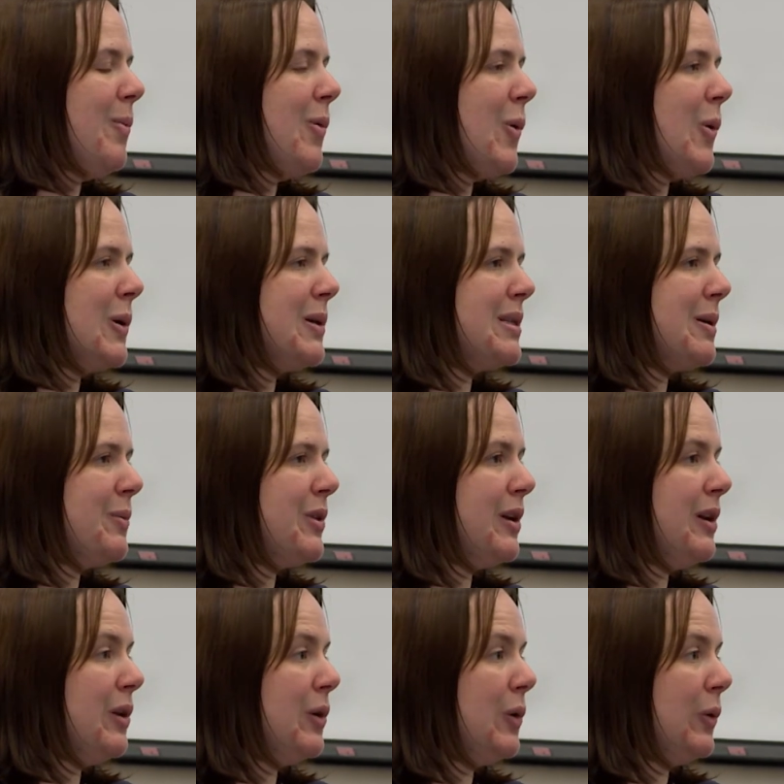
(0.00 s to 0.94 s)
or
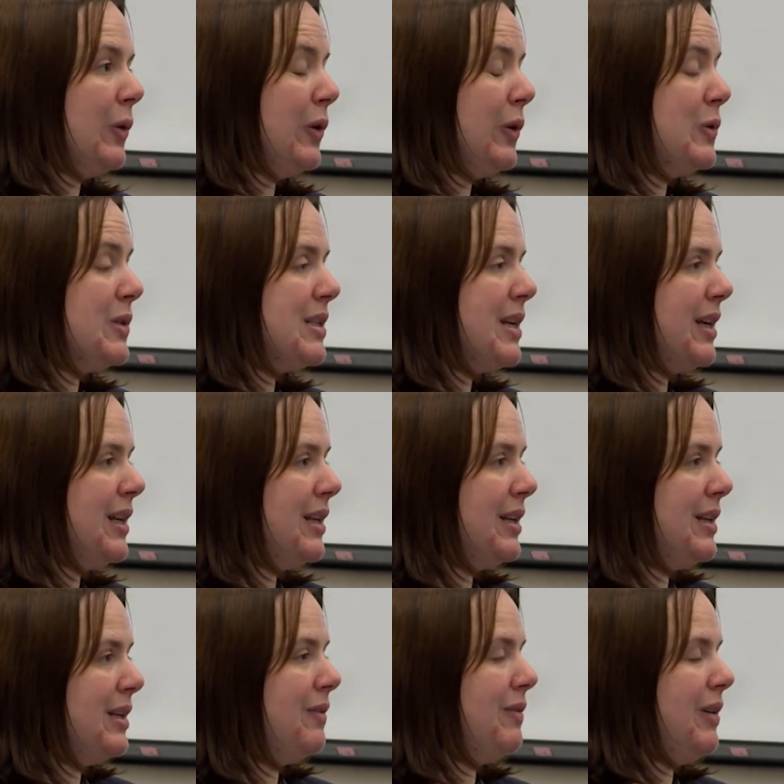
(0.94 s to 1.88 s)
something along those
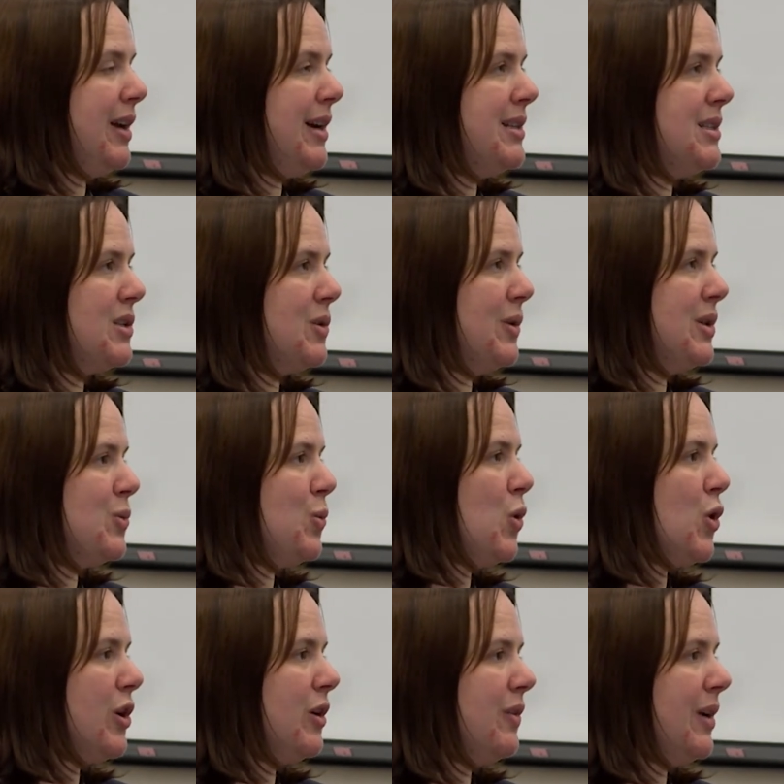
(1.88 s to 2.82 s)
lines. So it's
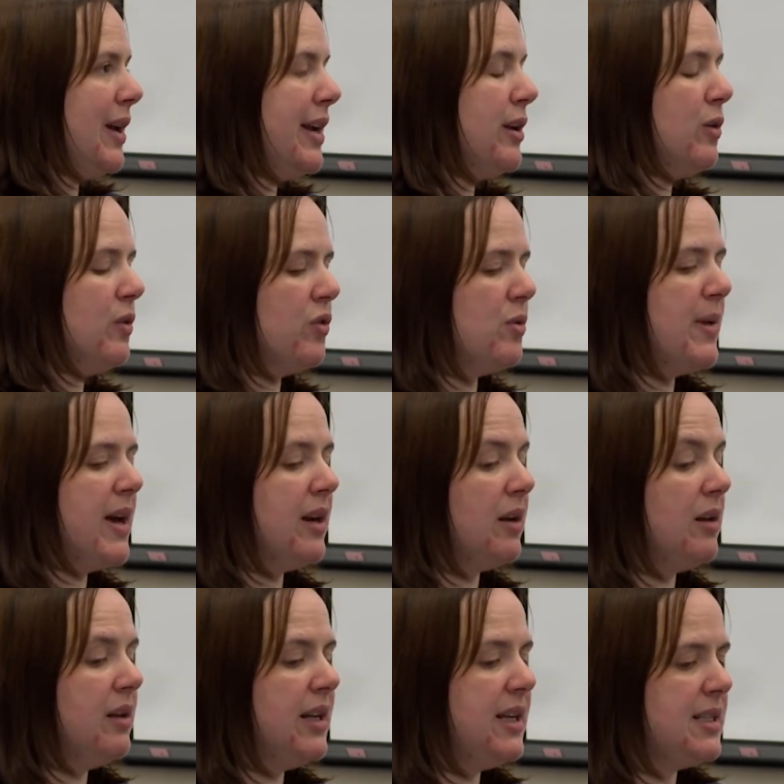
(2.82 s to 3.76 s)
water relied on for
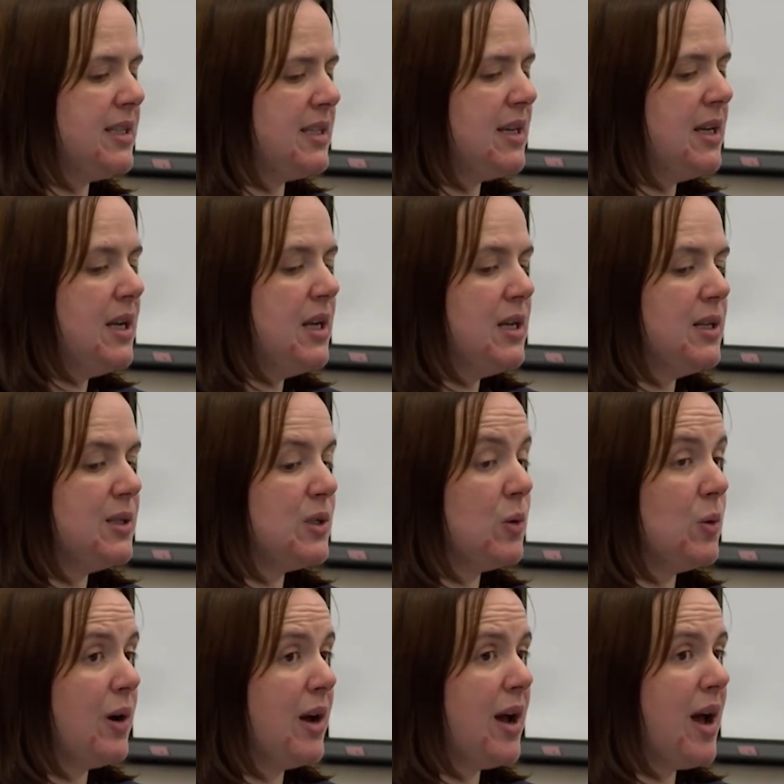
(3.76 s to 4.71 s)
medical needs.
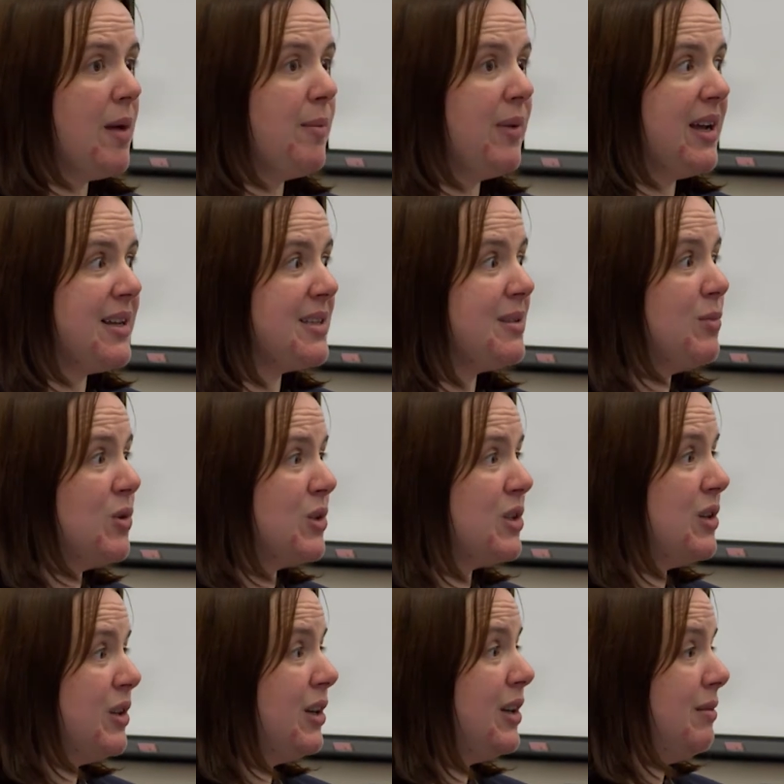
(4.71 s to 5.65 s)
So I'm guessing
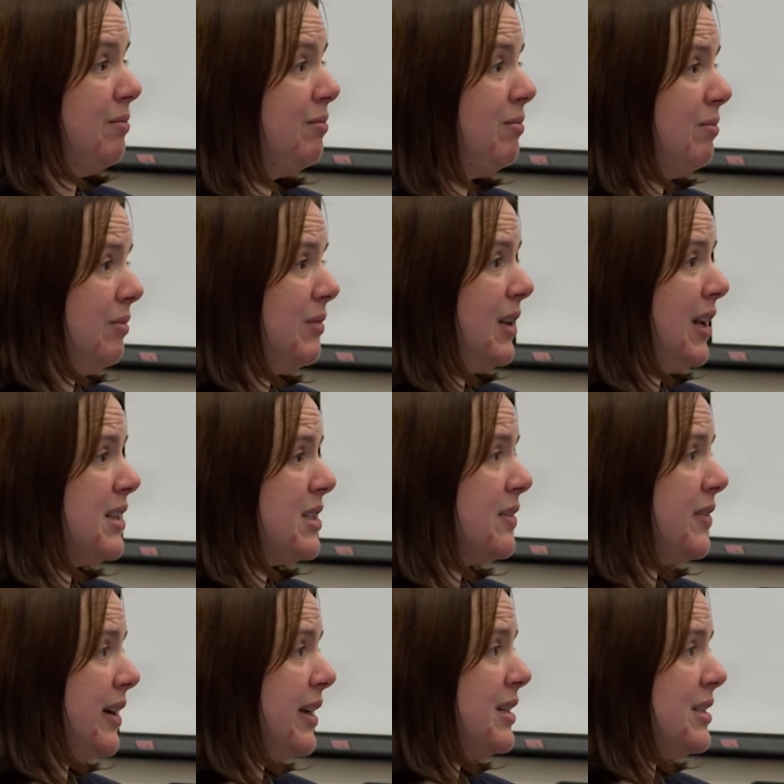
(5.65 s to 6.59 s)
most of you
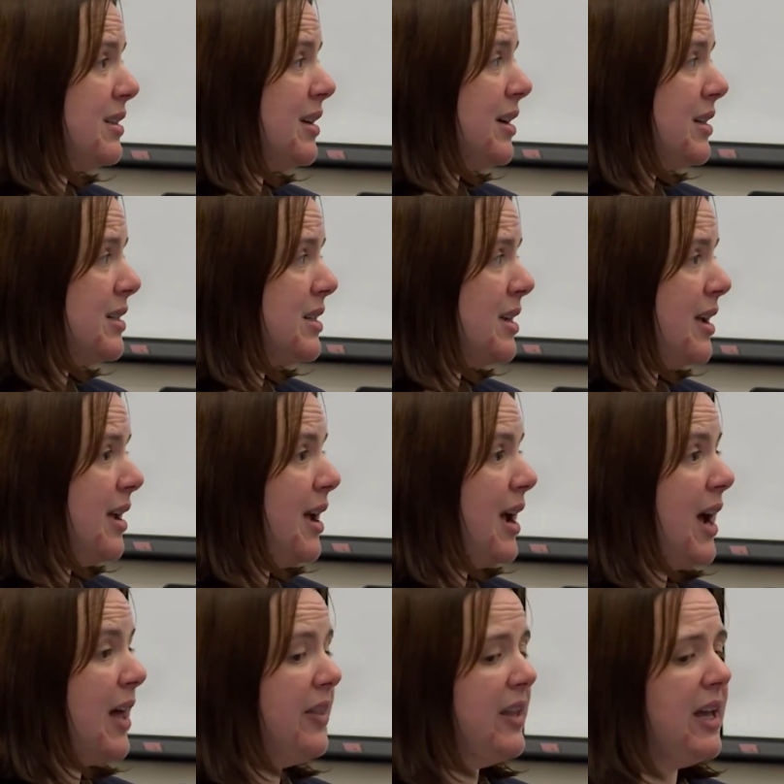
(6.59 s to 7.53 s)
classify into that.
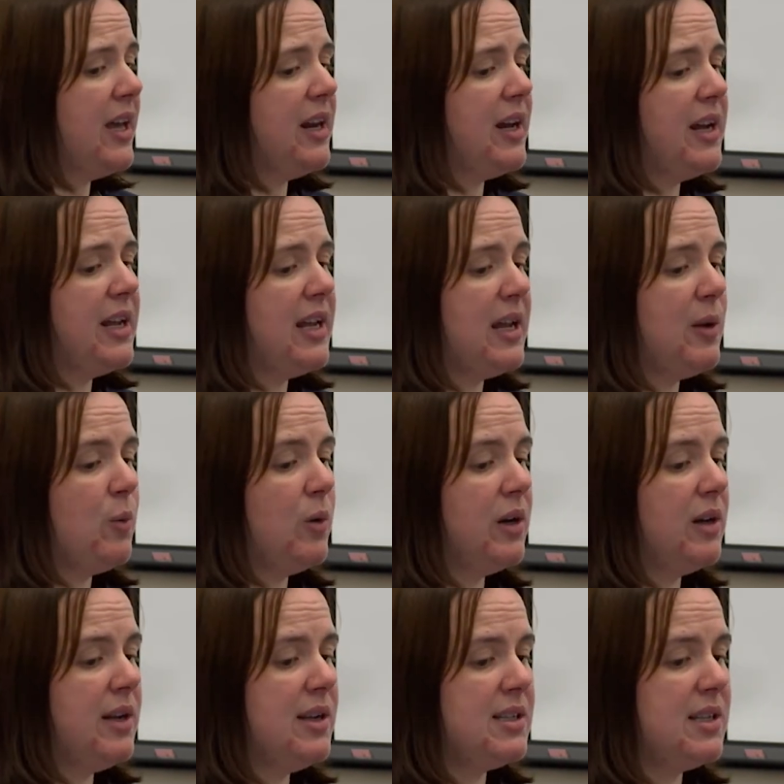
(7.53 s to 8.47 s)
And the NIE
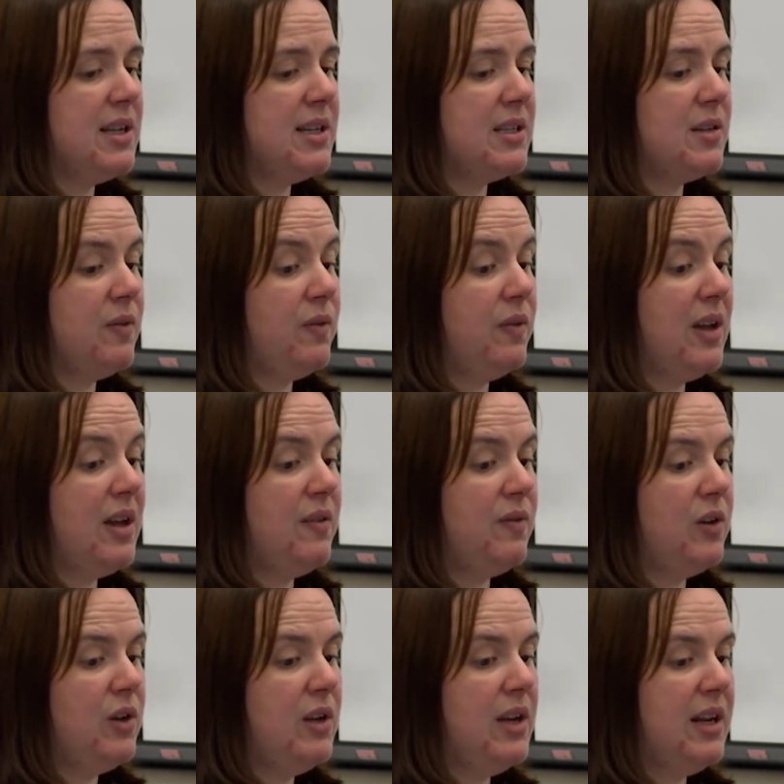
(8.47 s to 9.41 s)
one is
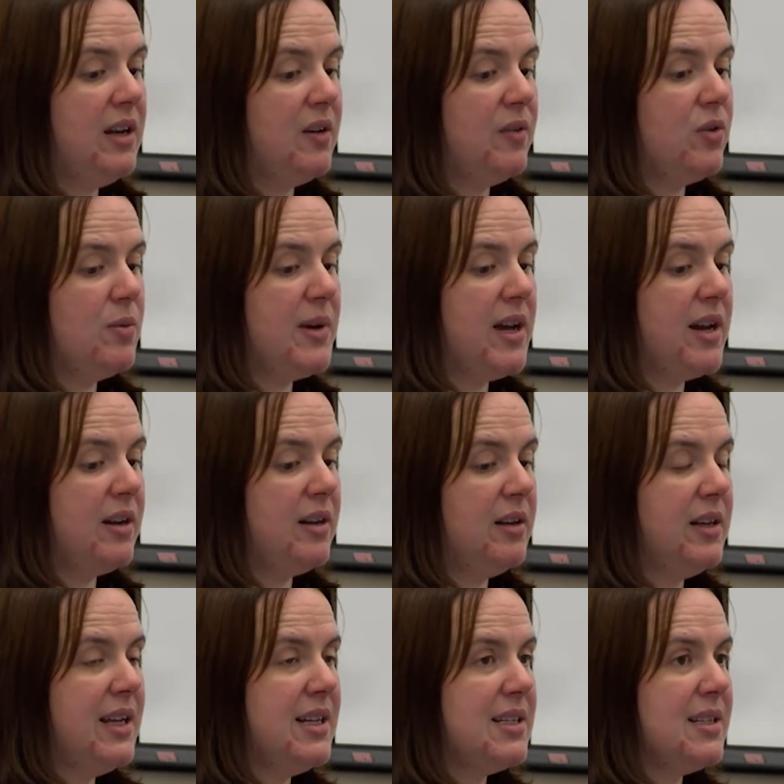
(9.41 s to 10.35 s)
if you need it for medical
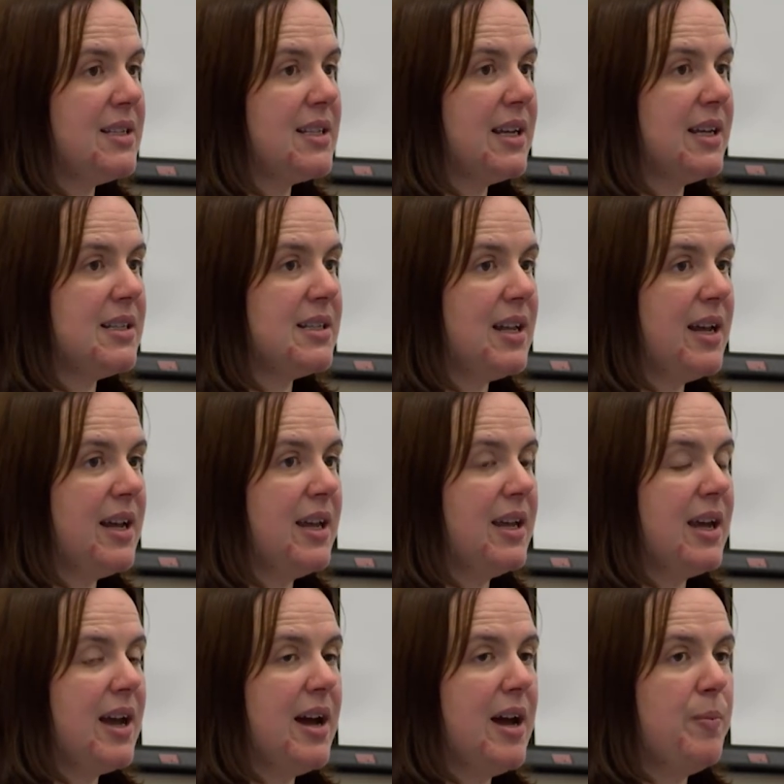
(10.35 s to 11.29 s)
needs, is things
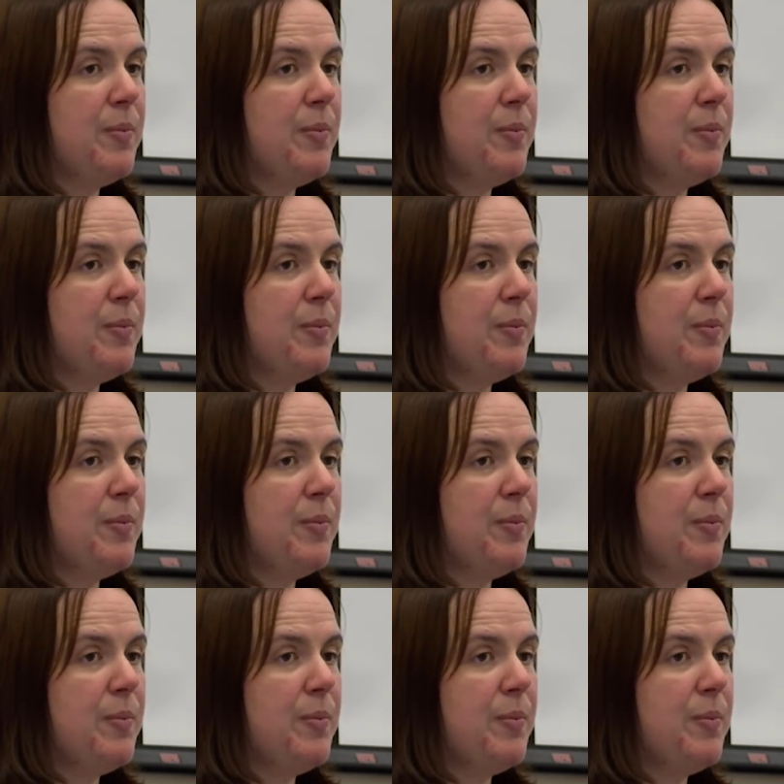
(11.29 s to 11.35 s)
like